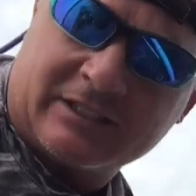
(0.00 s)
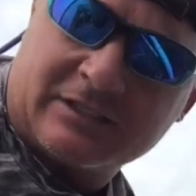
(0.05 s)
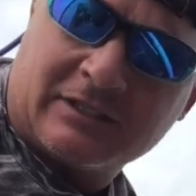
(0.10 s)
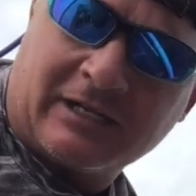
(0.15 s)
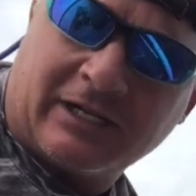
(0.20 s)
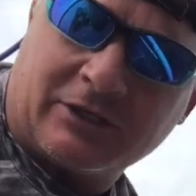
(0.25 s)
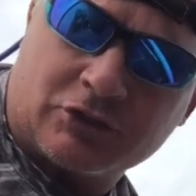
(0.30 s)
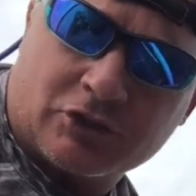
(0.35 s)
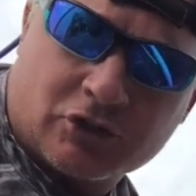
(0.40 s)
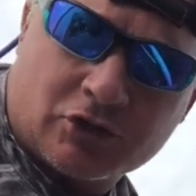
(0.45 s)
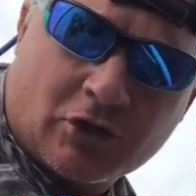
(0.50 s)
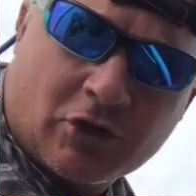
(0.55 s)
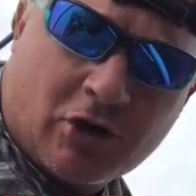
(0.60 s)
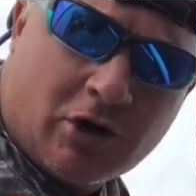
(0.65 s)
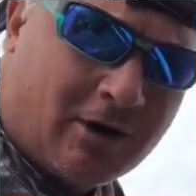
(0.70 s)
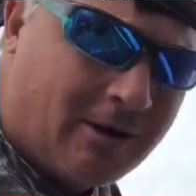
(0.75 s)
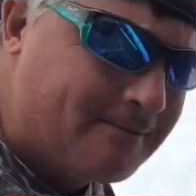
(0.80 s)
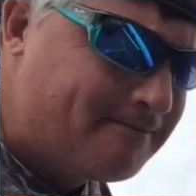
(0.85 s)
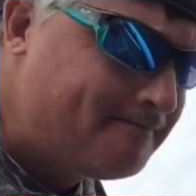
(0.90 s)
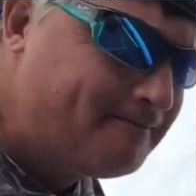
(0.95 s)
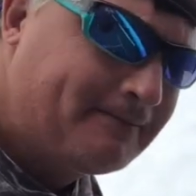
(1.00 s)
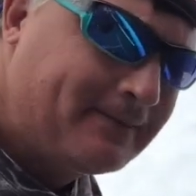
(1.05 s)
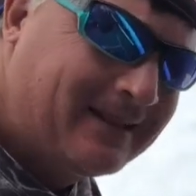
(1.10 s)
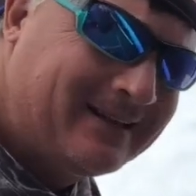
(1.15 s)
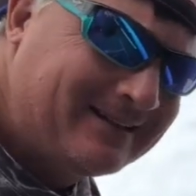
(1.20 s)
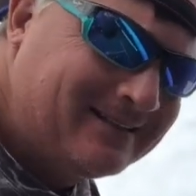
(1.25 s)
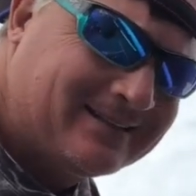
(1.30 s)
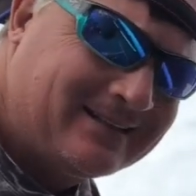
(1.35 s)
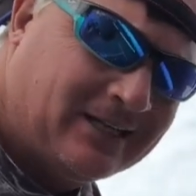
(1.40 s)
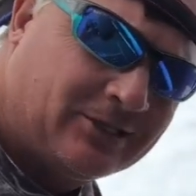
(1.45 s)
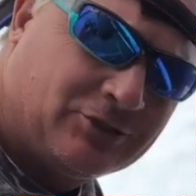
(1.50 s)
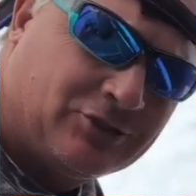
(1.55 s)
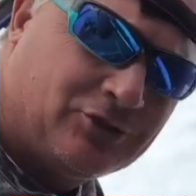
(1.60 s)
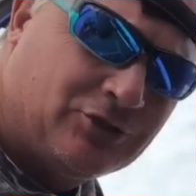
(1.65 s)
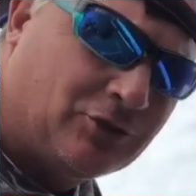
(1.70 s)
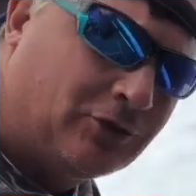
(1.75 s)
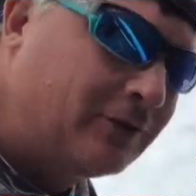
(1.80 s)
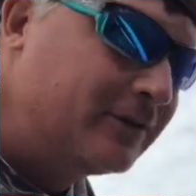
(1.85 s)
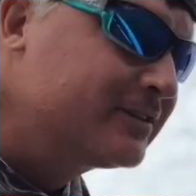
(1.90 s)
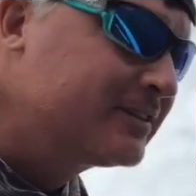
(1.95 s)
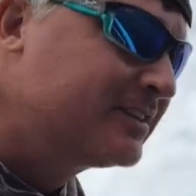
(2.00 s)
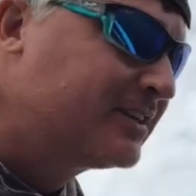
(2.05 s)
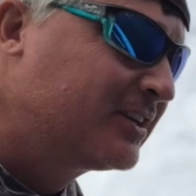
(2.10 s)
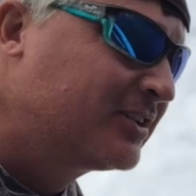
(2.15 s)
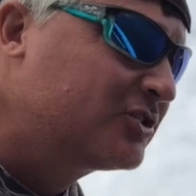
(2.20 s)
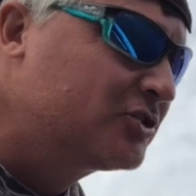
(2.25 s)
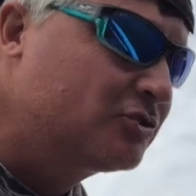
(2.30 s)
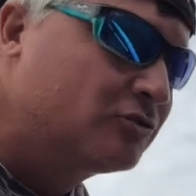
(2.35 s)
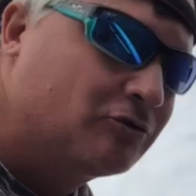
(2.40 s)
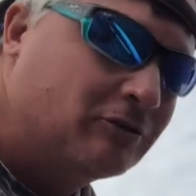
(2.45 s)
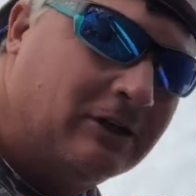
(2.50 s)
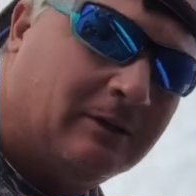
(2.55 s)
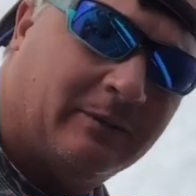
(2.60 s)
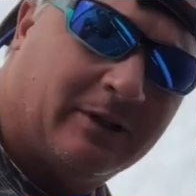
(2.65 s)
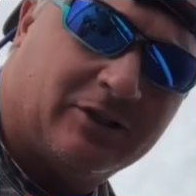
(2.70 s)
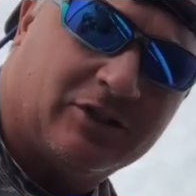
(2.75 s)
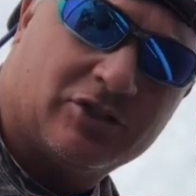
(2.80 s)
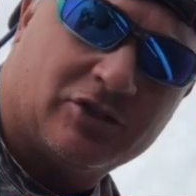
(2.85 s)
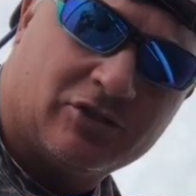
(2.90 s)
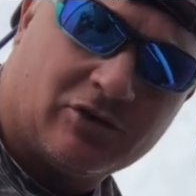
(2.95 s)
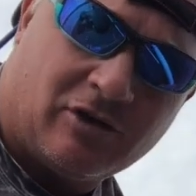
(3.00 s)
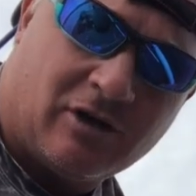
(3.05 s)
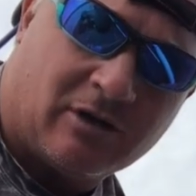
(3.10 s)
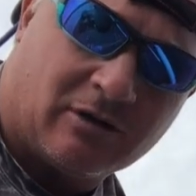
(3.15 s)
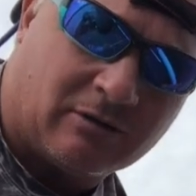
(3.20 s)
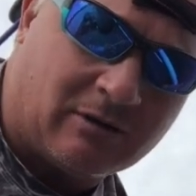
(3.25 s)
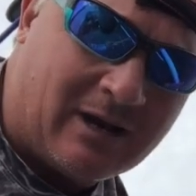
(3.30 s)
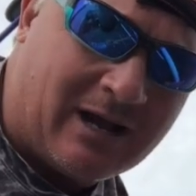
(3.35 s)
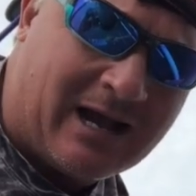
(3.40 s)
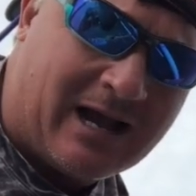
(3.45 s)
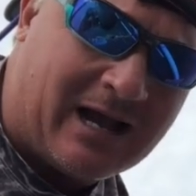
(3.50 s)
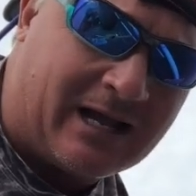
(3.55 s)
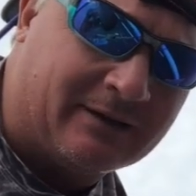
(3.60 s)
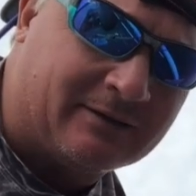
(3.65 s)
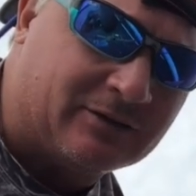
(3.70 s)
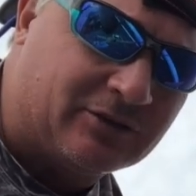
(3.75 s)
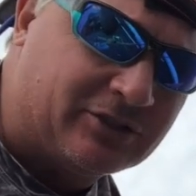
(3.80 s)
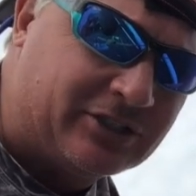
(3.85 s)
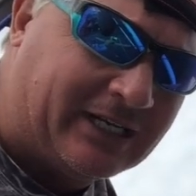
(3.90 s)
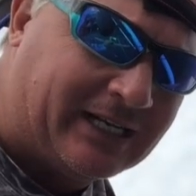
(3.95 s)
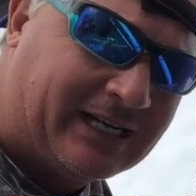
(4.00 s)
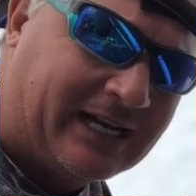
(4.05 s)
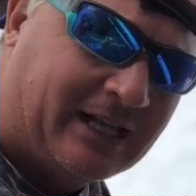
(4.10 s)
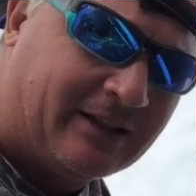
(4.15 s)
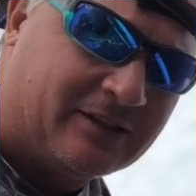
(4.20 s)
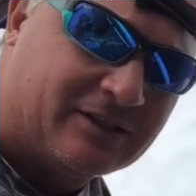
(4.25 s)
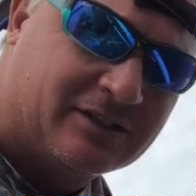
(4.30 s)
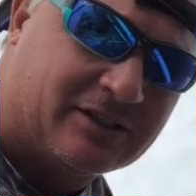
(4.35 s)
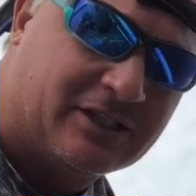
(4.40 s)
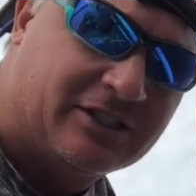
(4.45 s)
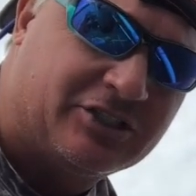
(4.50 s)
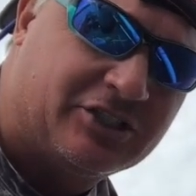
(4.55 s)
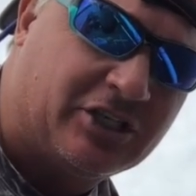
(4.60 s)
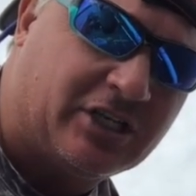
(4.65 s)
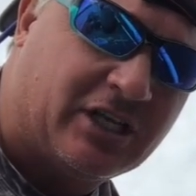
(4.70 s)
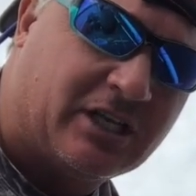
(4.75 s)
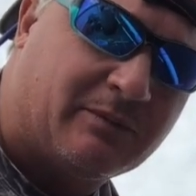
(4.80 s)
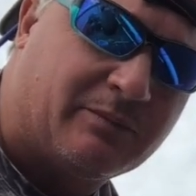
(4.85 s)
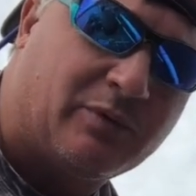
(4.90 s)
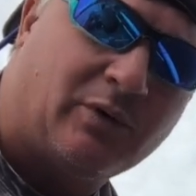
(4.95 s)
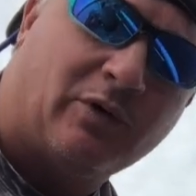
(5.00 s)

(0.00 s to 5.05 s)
it's not strong, it's not true. This is an extremely strong rod. So check it out. This is the jigging